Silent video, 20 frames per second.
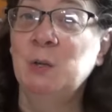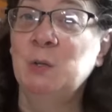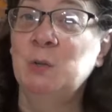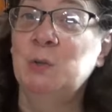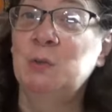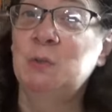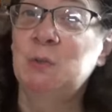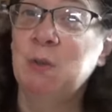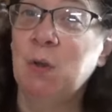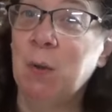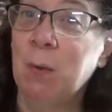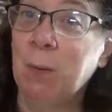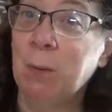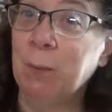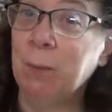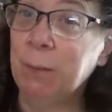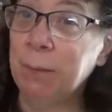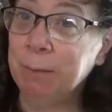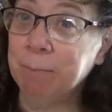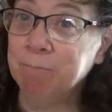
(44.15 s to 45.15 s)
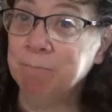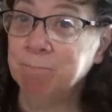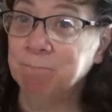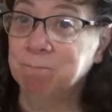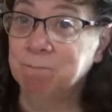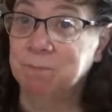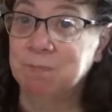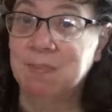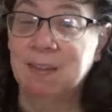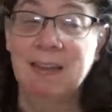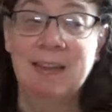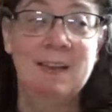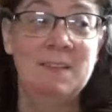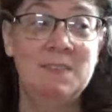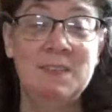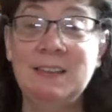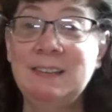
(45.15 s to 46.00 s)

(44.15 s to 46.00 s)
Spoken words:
So in